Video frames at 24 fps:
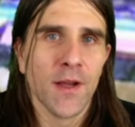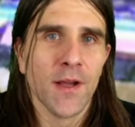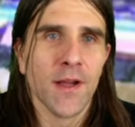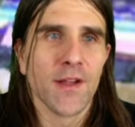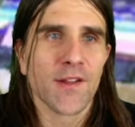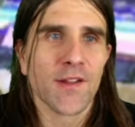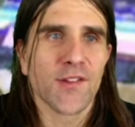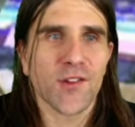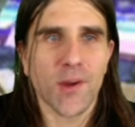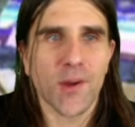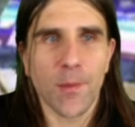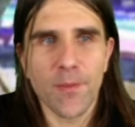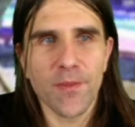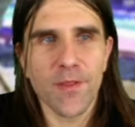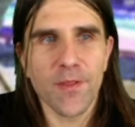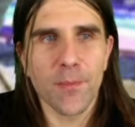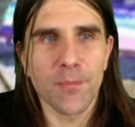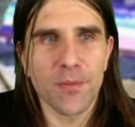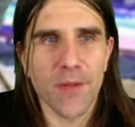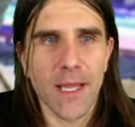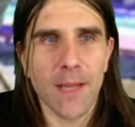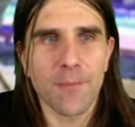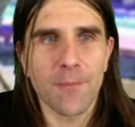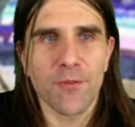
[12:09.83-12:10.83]
some of the
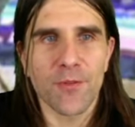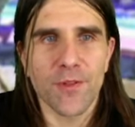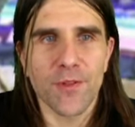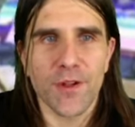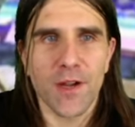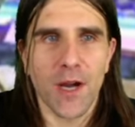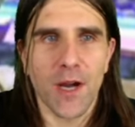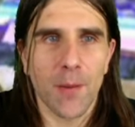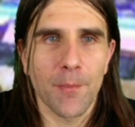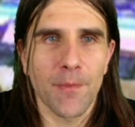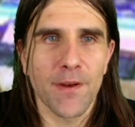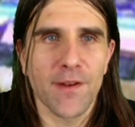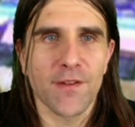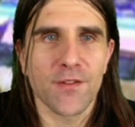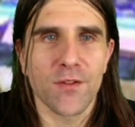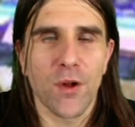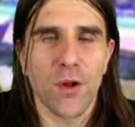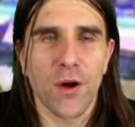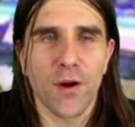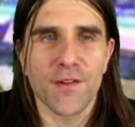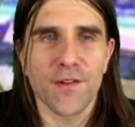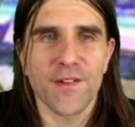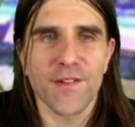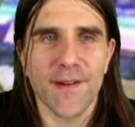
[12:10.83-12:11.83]
blame for the company's
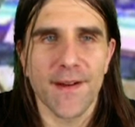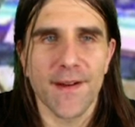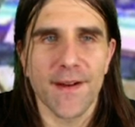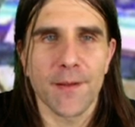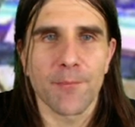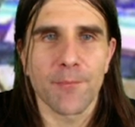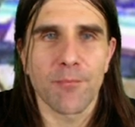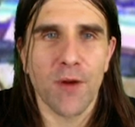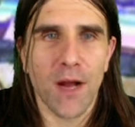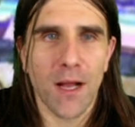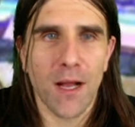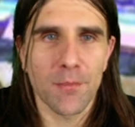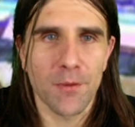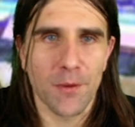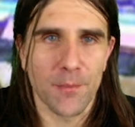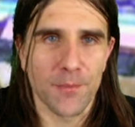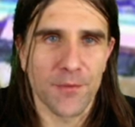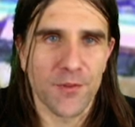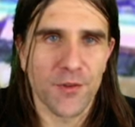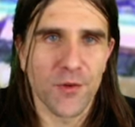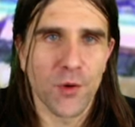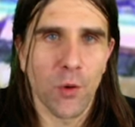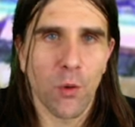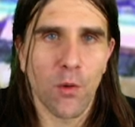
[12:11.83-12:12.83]
long-standing
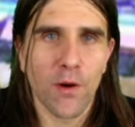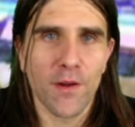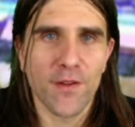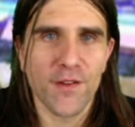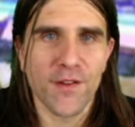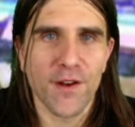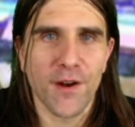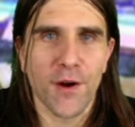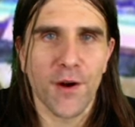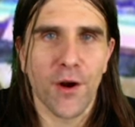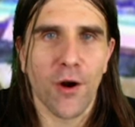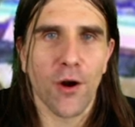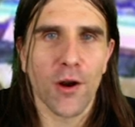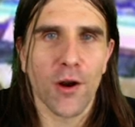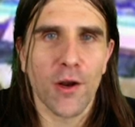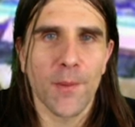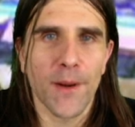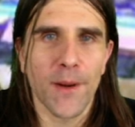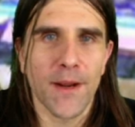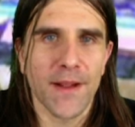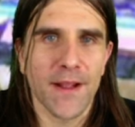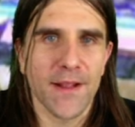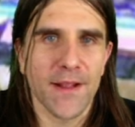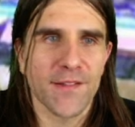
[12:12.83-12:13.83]
problems, nor is it an
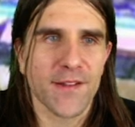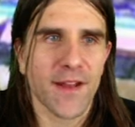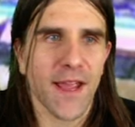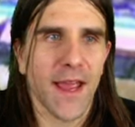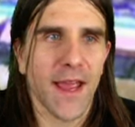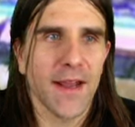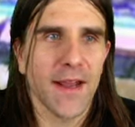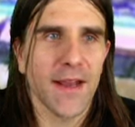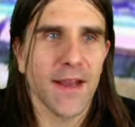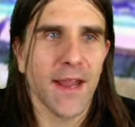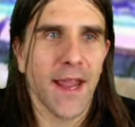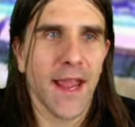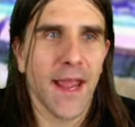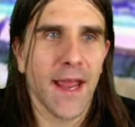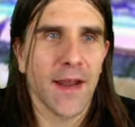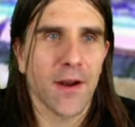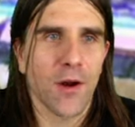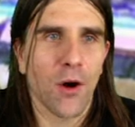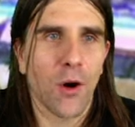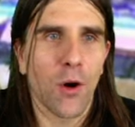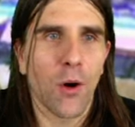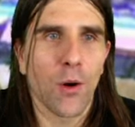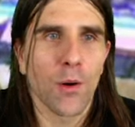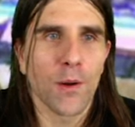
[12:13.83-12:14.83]
argument against any and
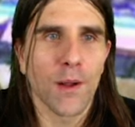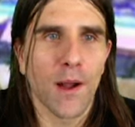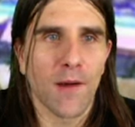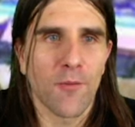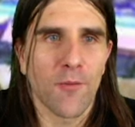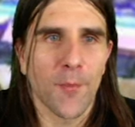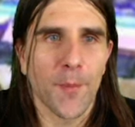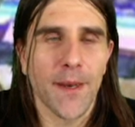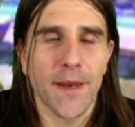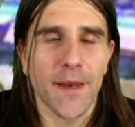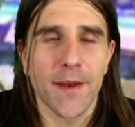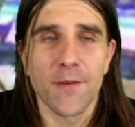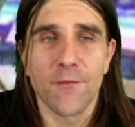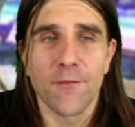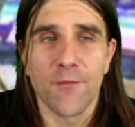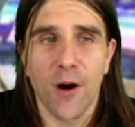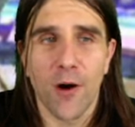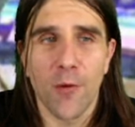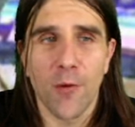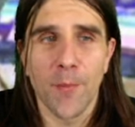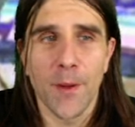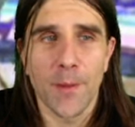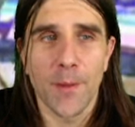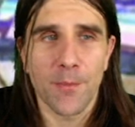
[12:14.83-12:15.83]
all government
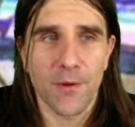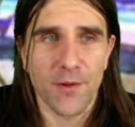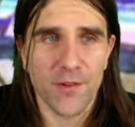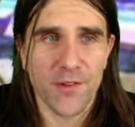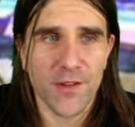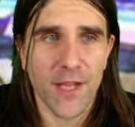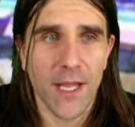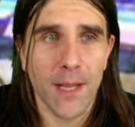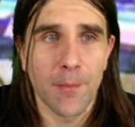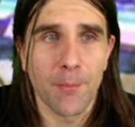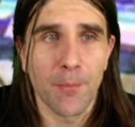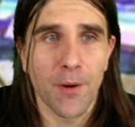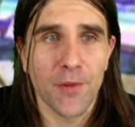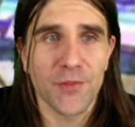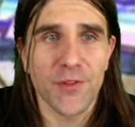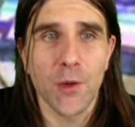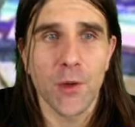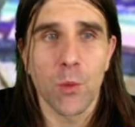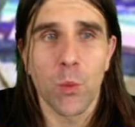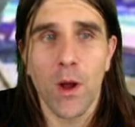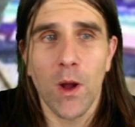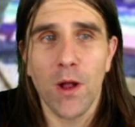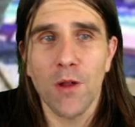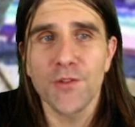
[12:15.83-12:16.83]
involvement per se, but the
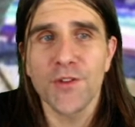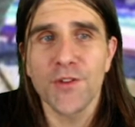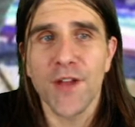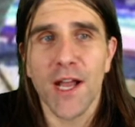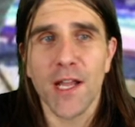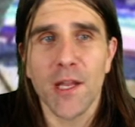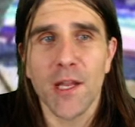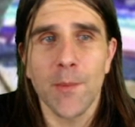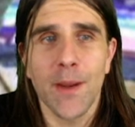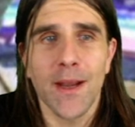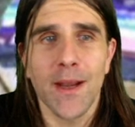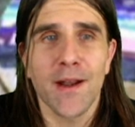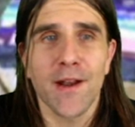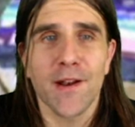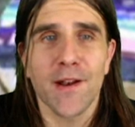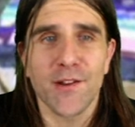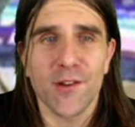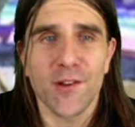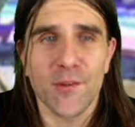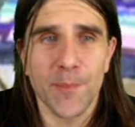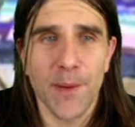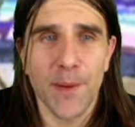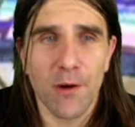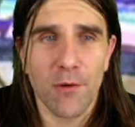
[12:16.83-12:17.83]
well documented
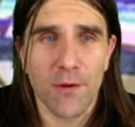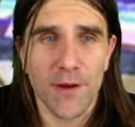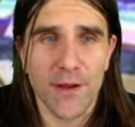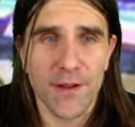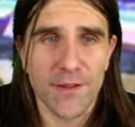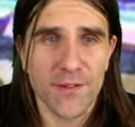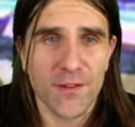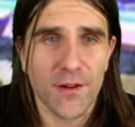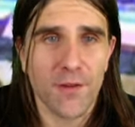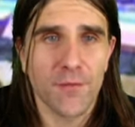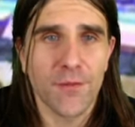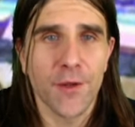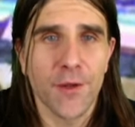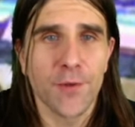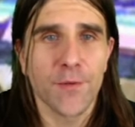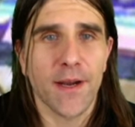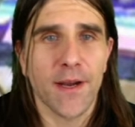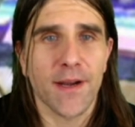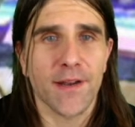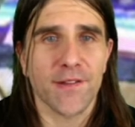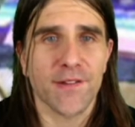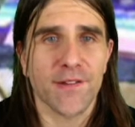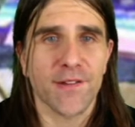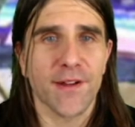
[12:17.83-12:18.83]
experience of the
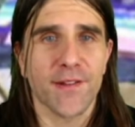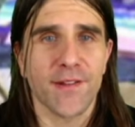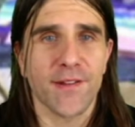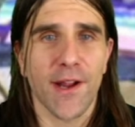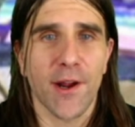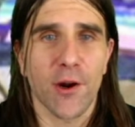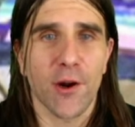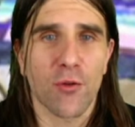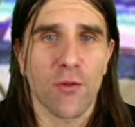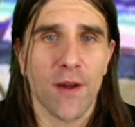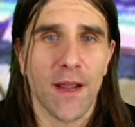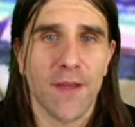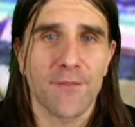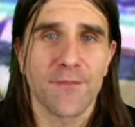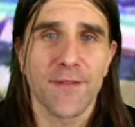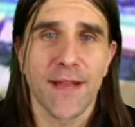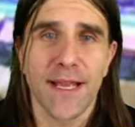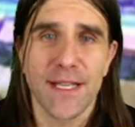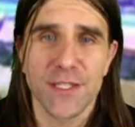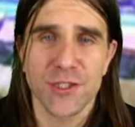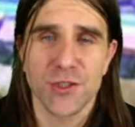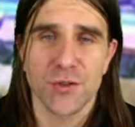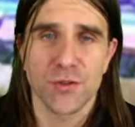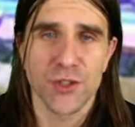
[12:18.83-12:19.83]
United States aircraft
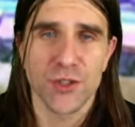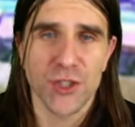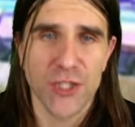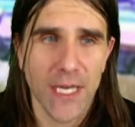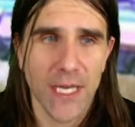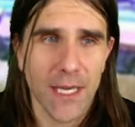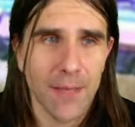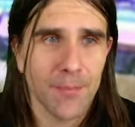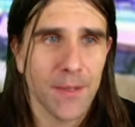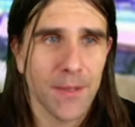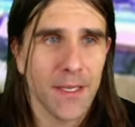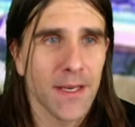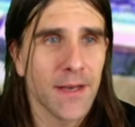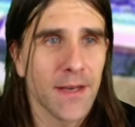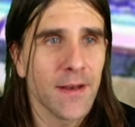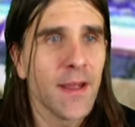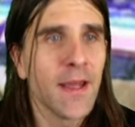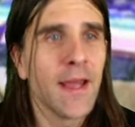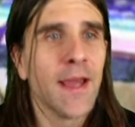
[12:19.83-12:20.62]
national champion